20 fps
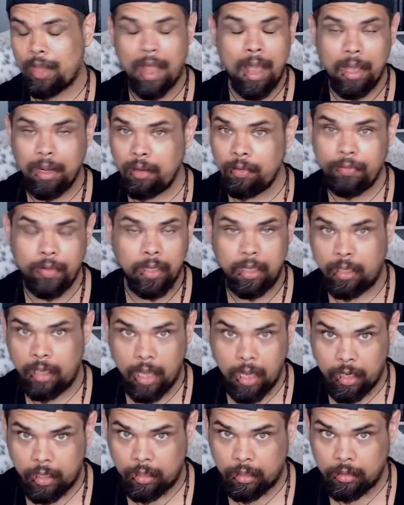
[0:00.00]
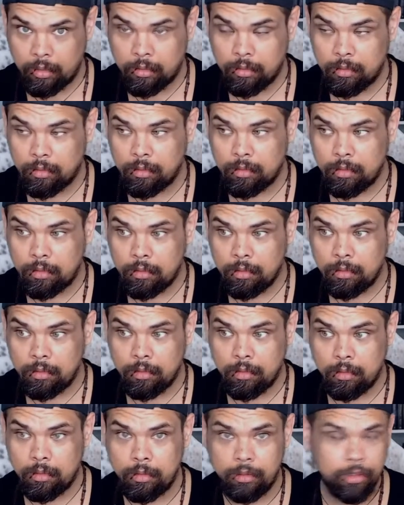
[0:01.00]
I don't fucking care.
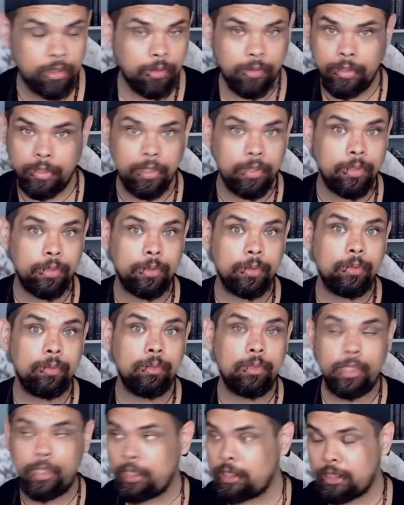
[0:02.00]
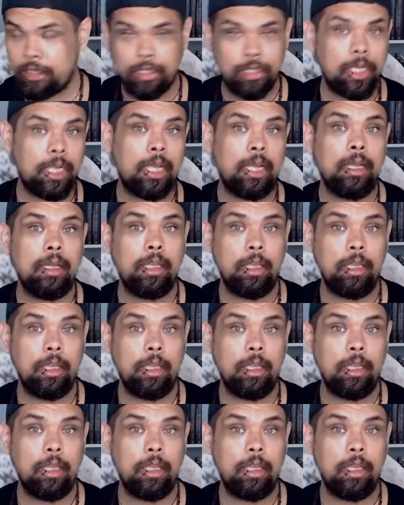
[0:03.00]
Do your shit.